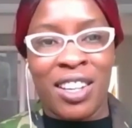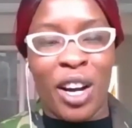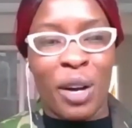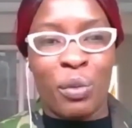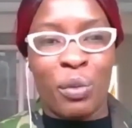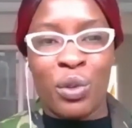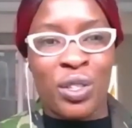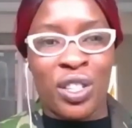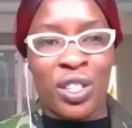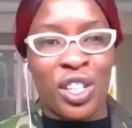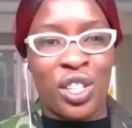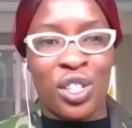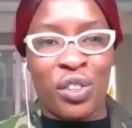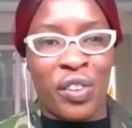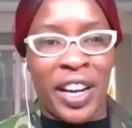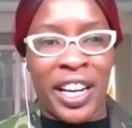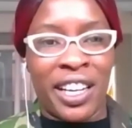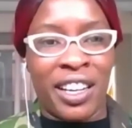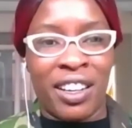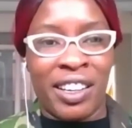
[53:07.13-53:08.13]
I wasn't a
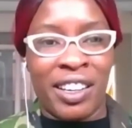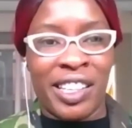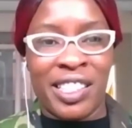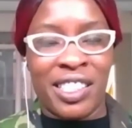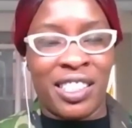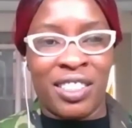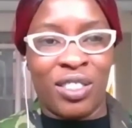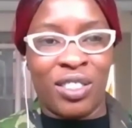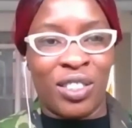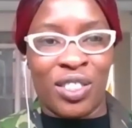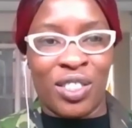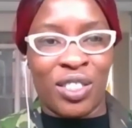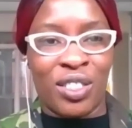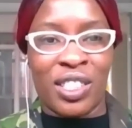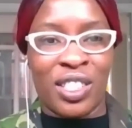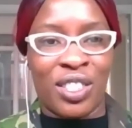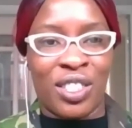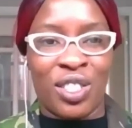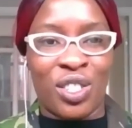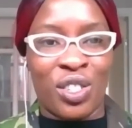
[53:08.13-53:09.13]
trainer. I did not do
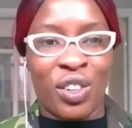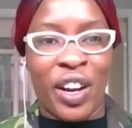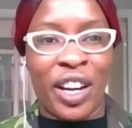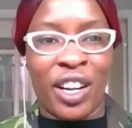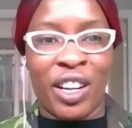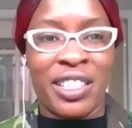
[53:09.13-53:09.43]
this to train.